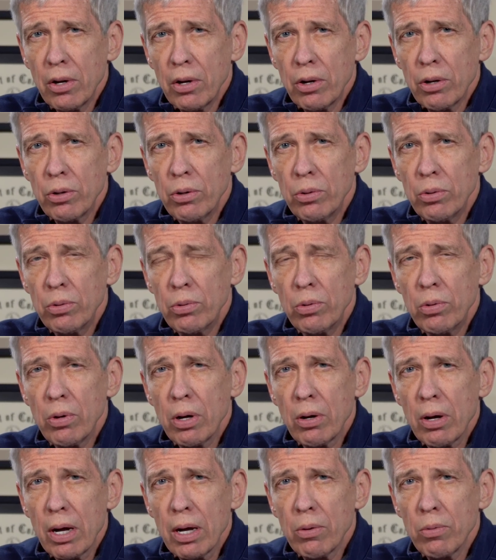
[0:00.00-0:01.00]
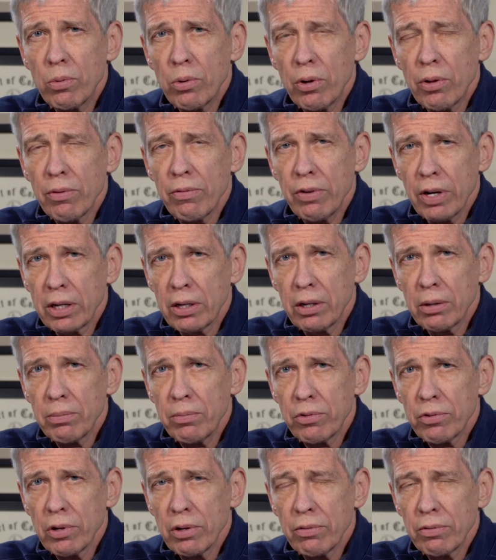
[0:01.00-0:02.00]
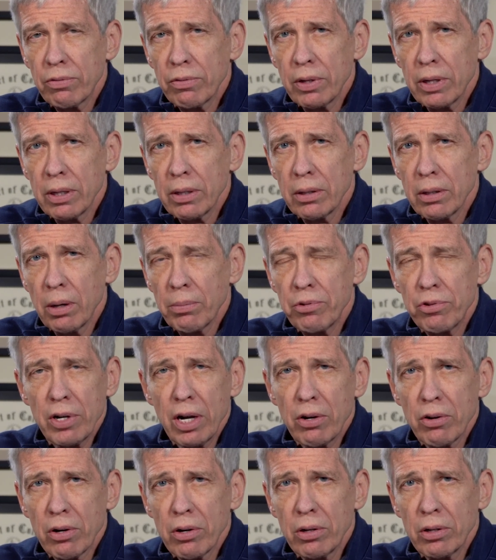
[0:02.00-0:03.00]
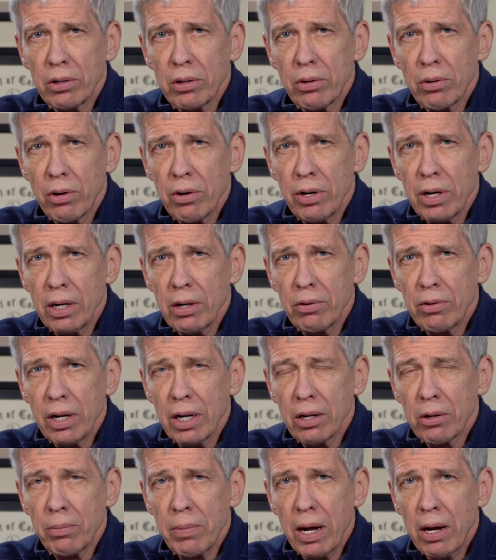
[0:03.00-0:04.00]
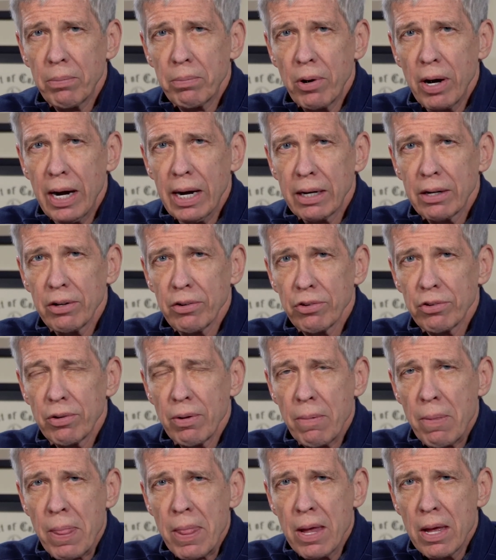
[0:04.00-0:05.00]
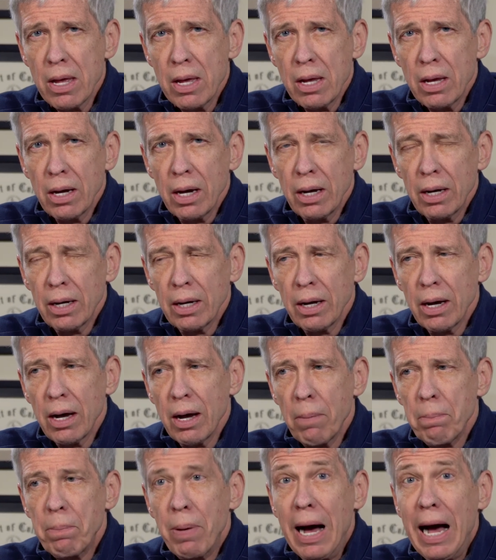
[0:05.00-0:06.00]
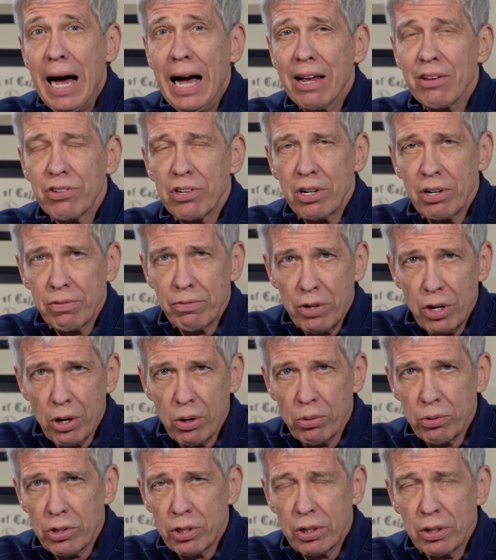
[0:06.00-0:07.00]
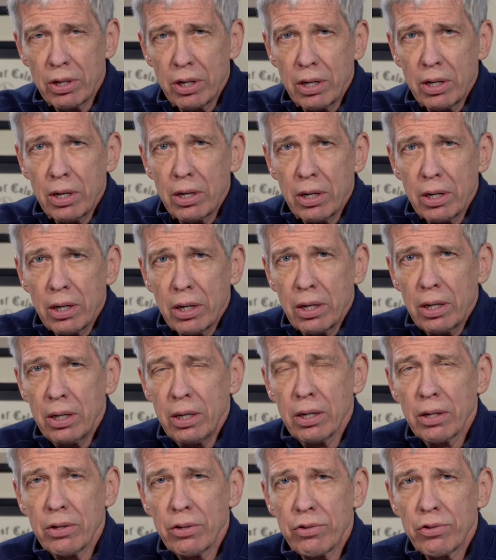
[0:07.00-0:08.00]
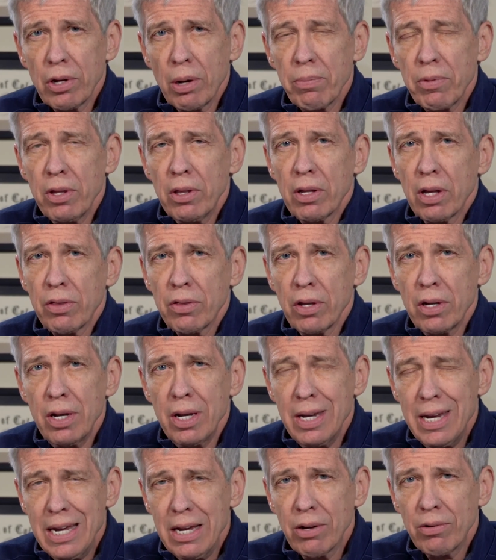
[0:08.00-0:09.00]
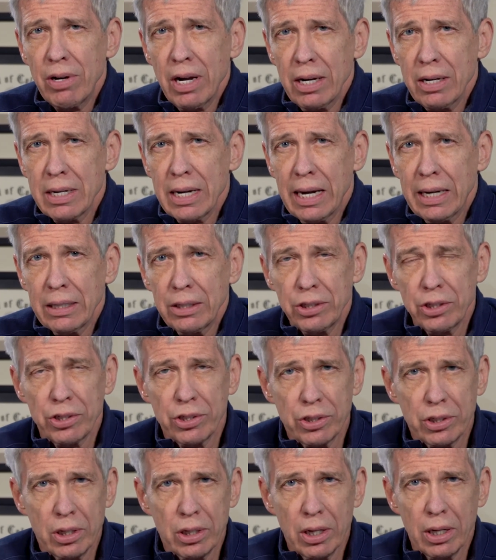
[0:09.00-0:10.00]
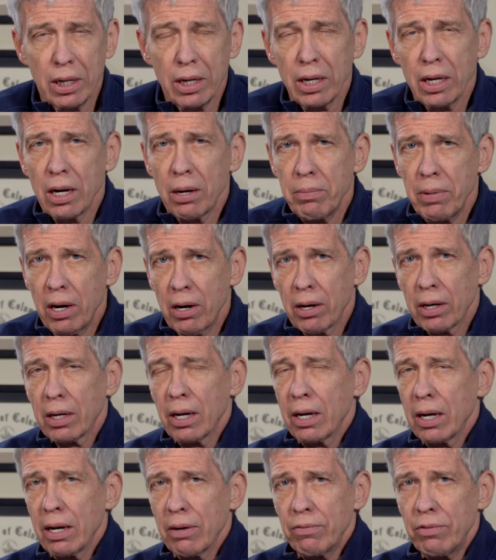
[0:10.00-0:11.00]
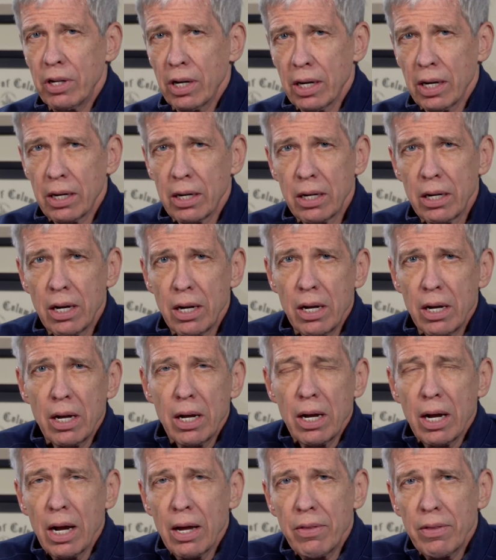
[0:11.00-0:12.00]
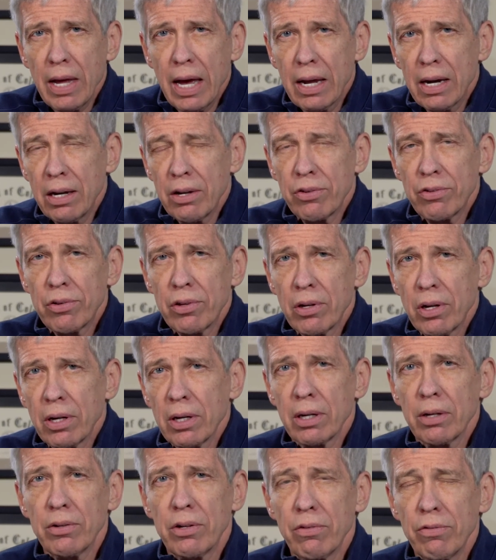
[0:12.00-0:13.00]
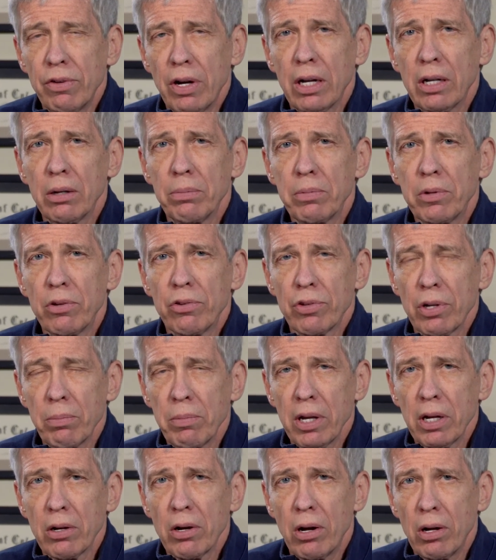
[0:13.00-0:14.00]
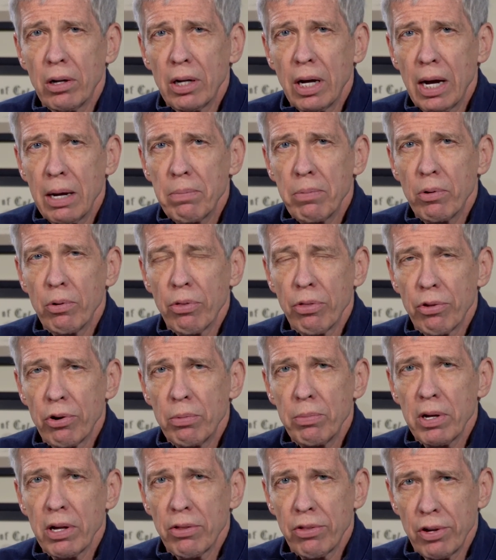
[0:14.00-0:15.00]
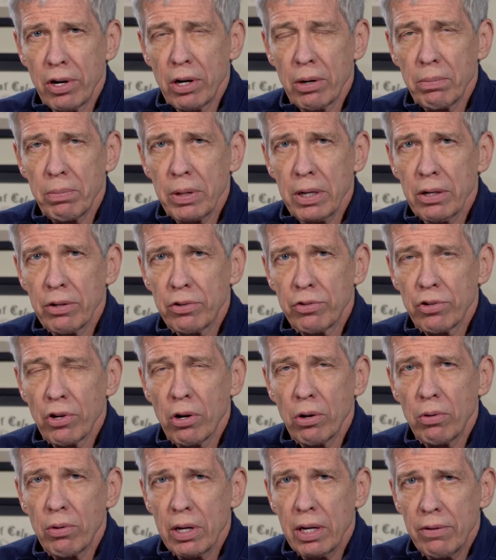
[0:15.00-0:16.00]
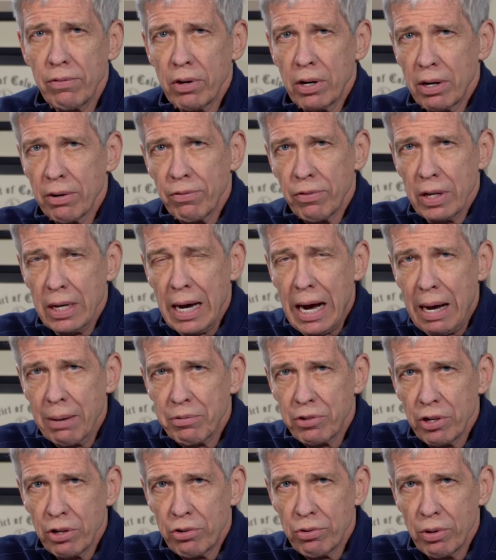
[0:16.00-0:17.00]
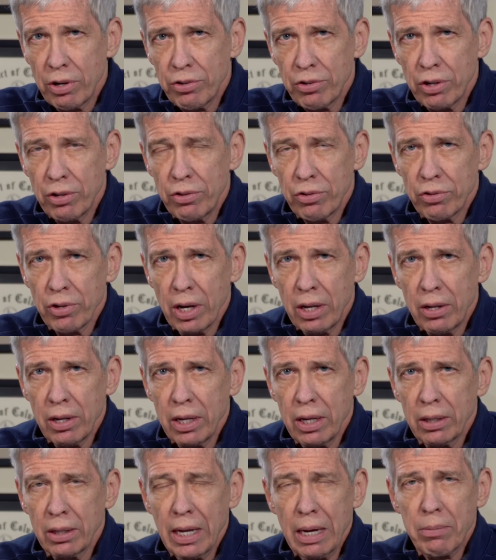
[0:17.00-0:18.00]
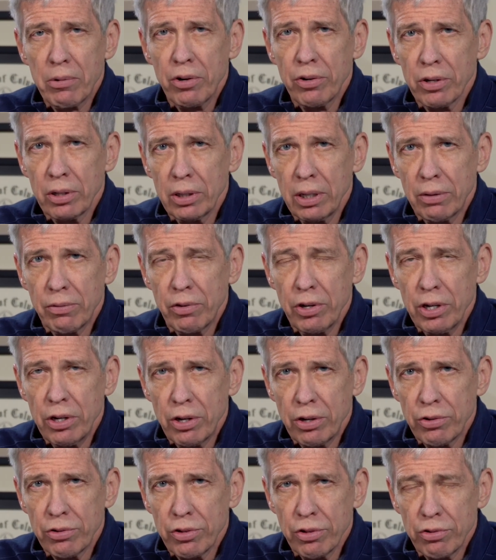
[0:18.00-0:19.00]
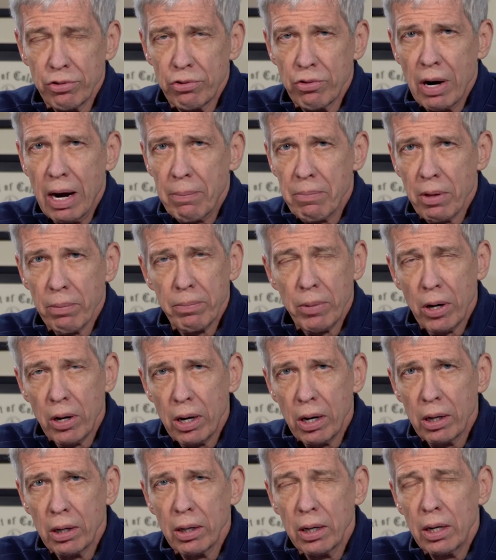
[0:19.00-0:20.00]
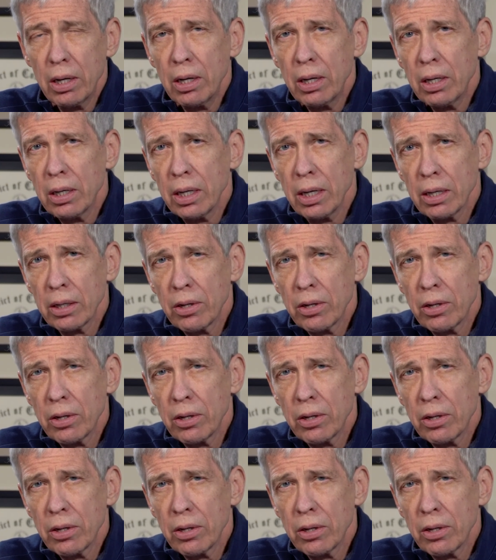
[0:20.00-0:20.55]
who were the victims of obstetrical or neonatal malpractice. A positive note is something that the neonatologists in America have done, and that is developed something called hypothermia therapy. So even if the obstetricians and the labor and delivery nurses drop the ball and